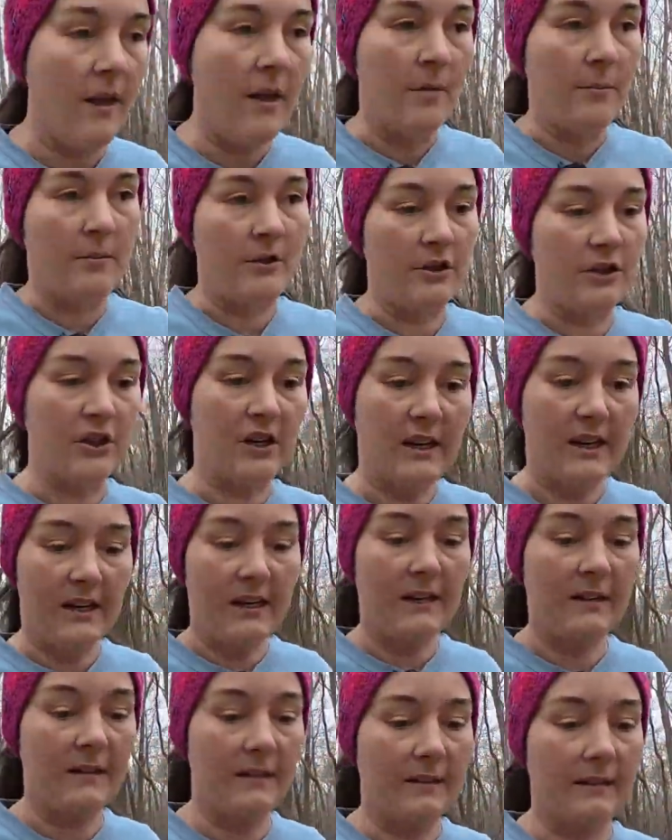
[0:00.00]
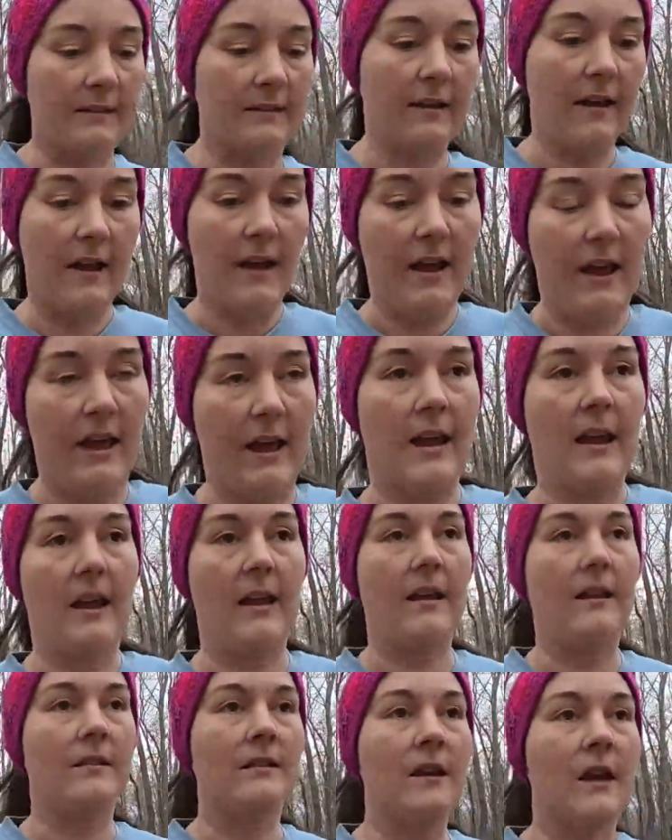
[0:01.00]
machines
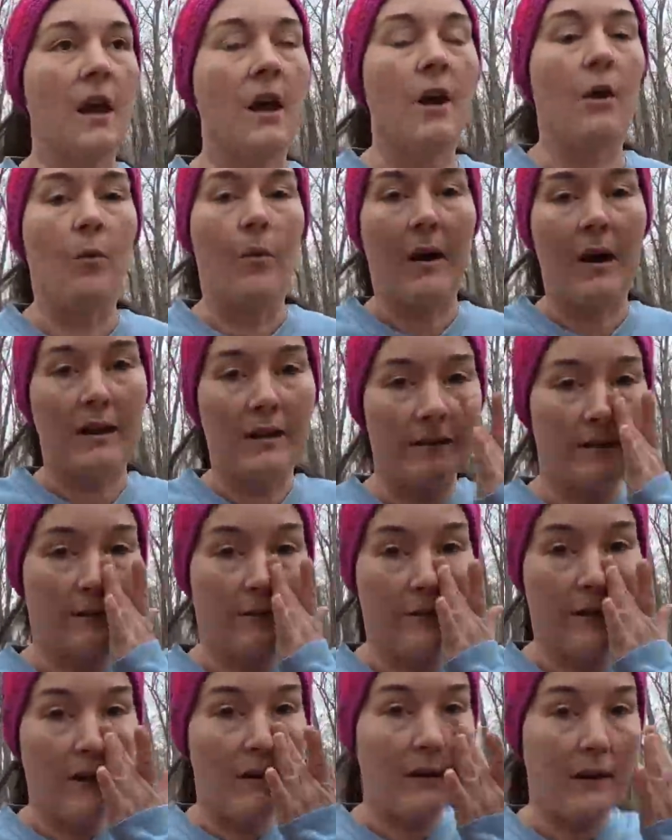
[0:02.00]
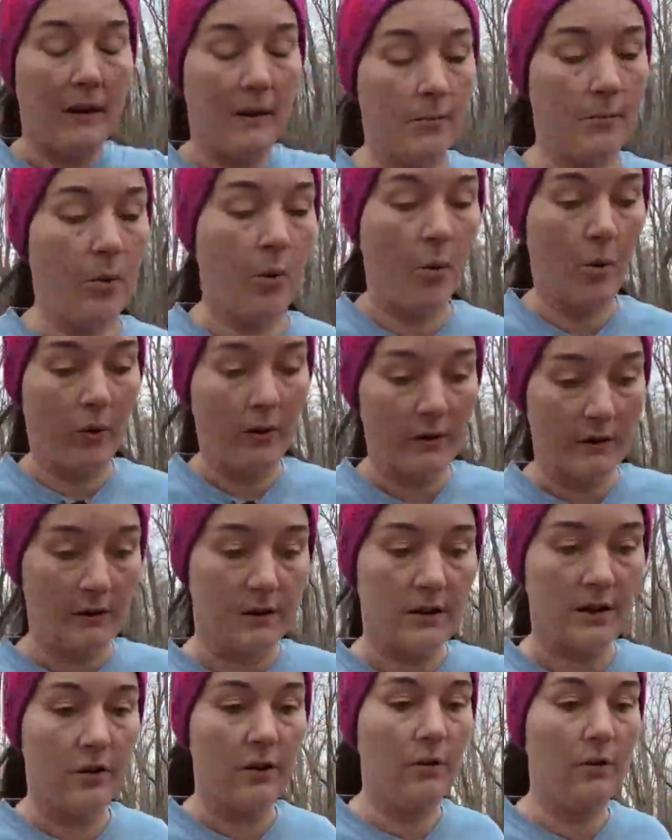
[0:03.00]
and why it's very important
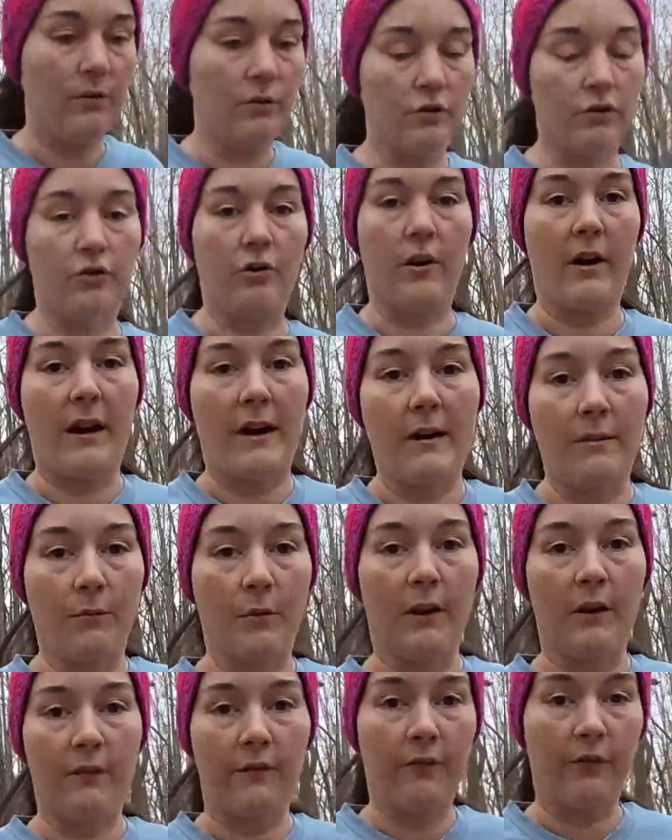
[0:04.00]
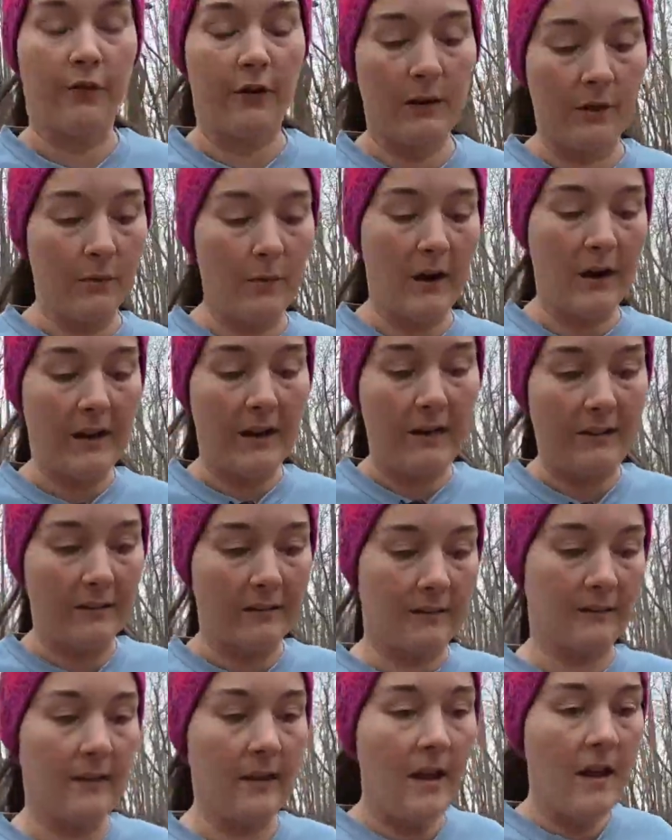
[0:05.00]
to train with free
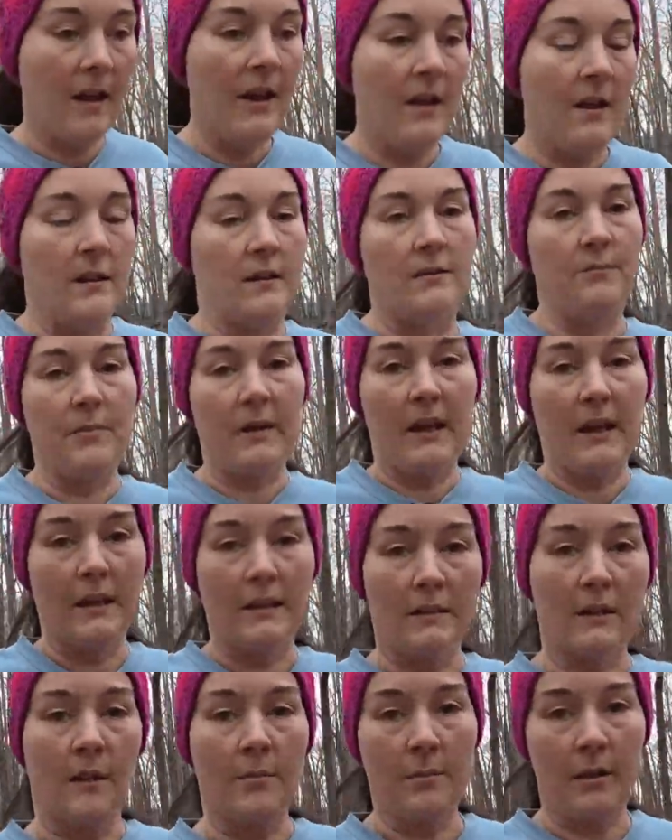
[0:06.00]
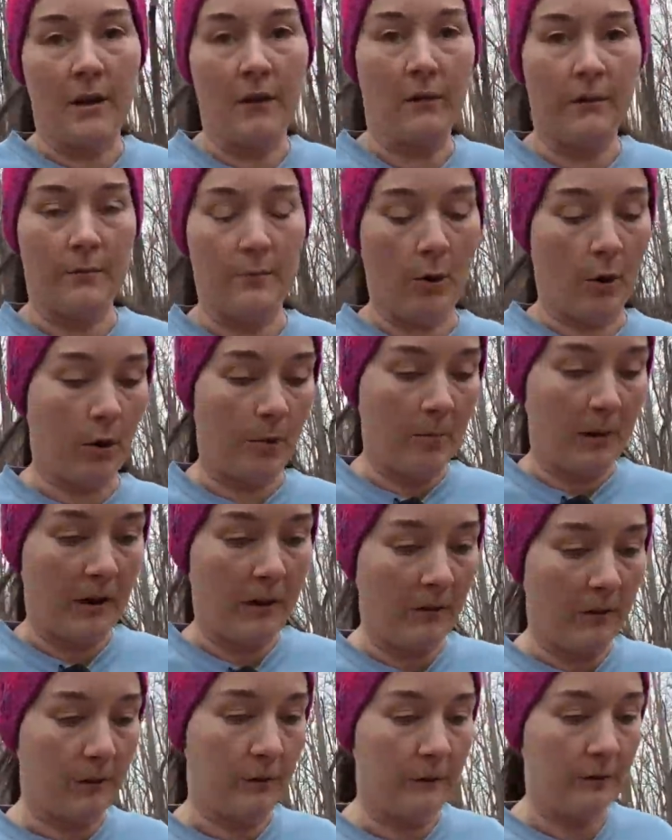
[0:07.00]
weights, being dumbbells,
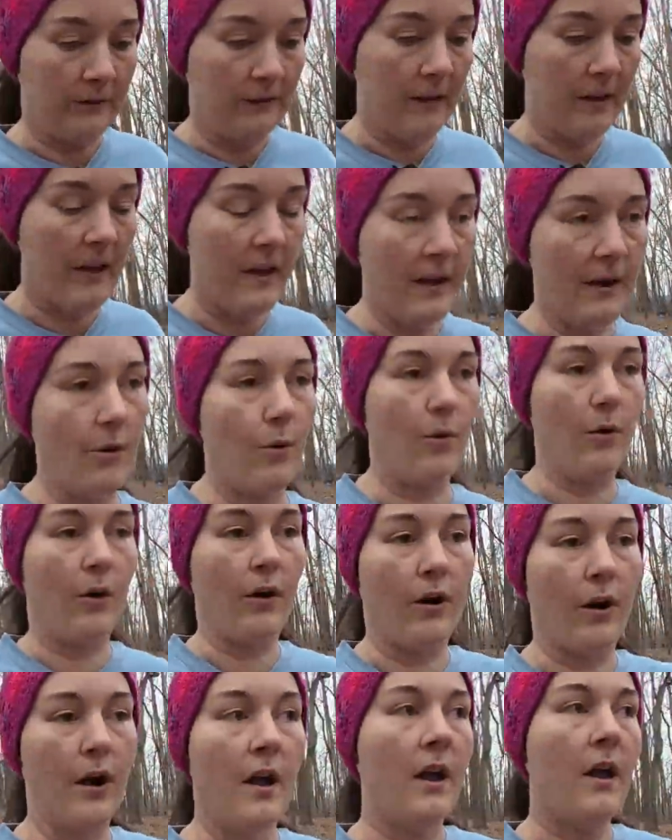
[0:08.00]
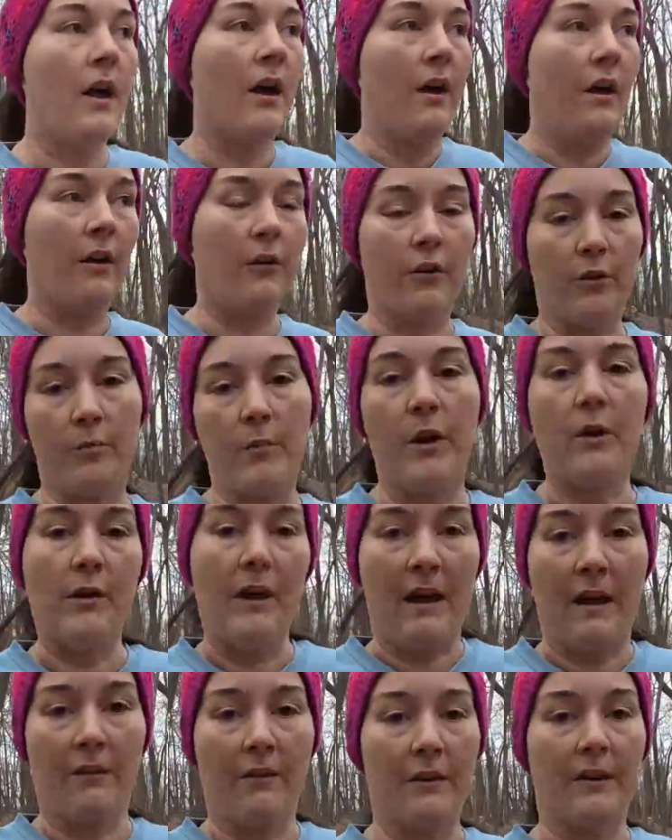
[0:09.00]
barbells, or other
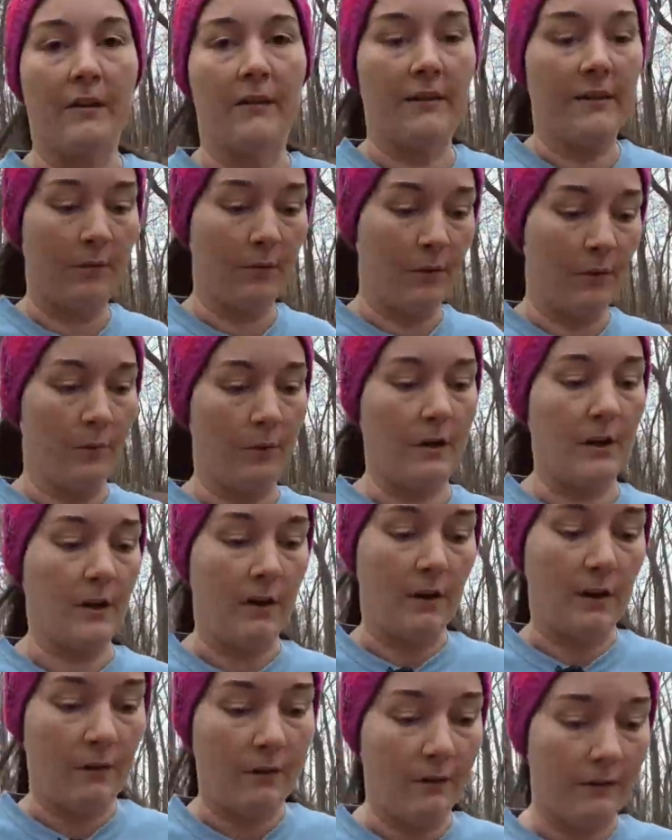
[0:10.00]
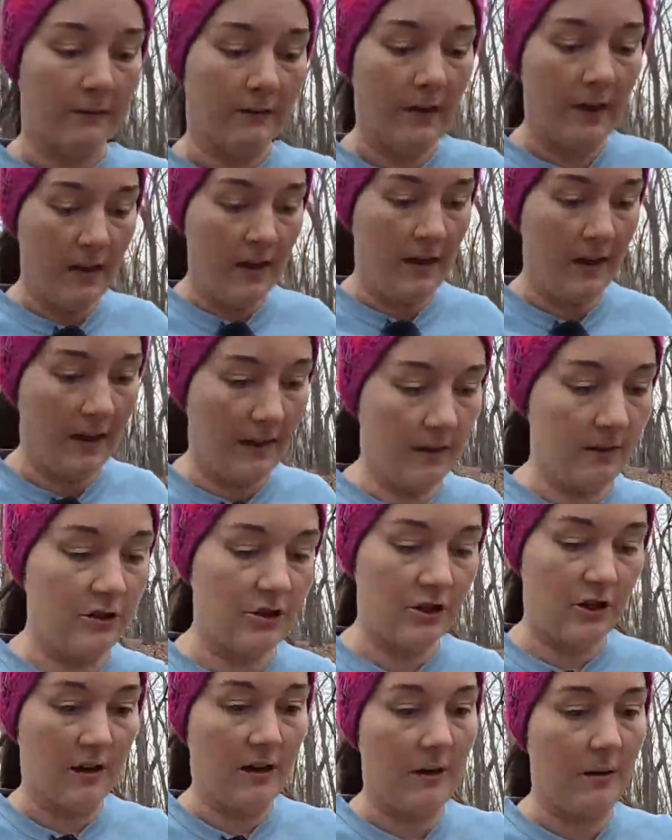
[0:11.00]
modalities that we would use in the
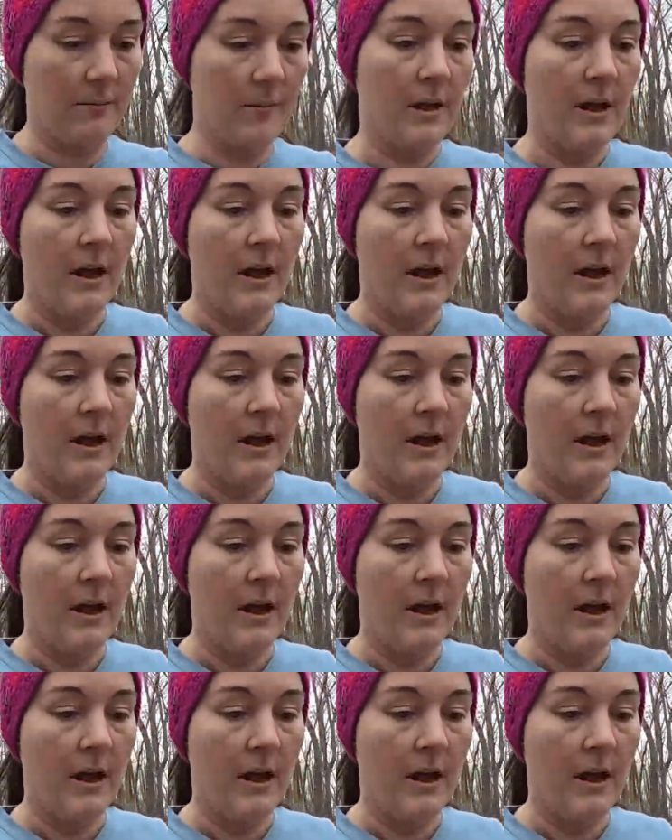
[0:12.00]
gym